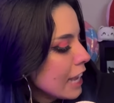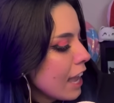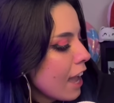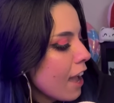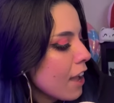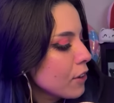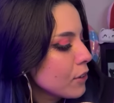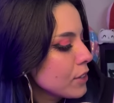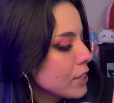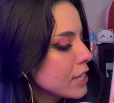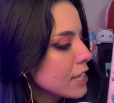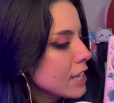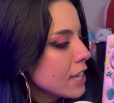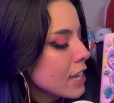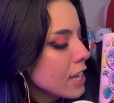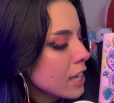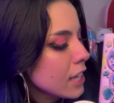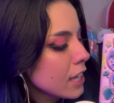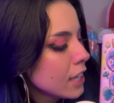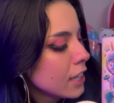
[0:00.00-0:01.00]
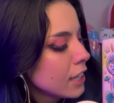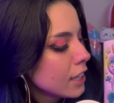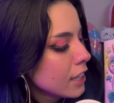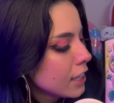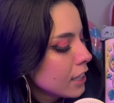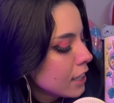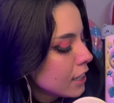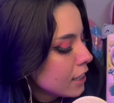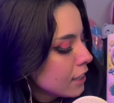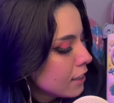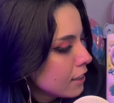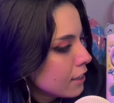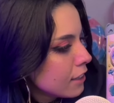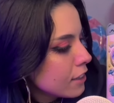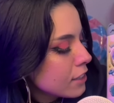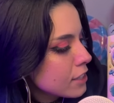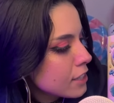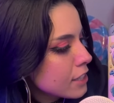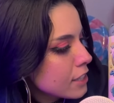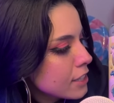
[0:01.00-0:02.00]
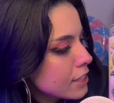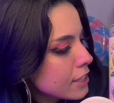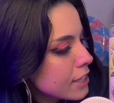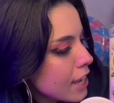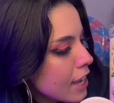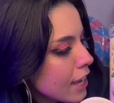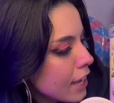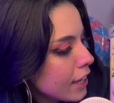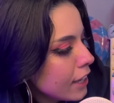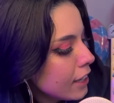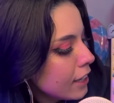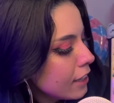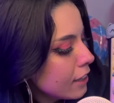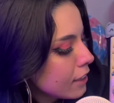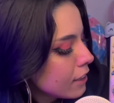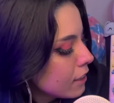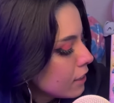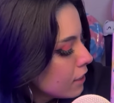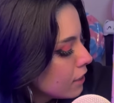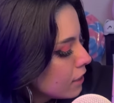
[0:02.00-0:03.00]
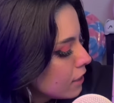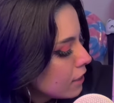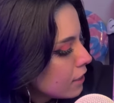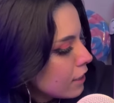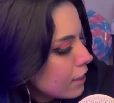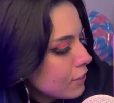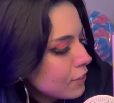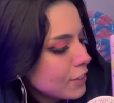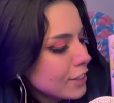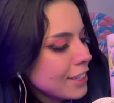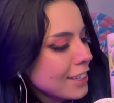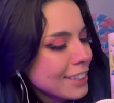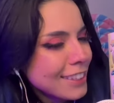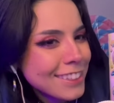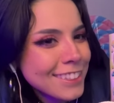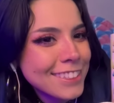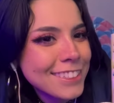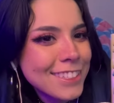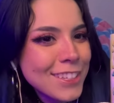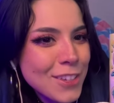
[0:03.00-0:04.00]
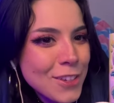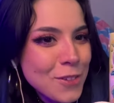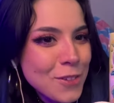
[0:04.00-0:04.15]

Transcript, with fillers: I would say today. I feel like this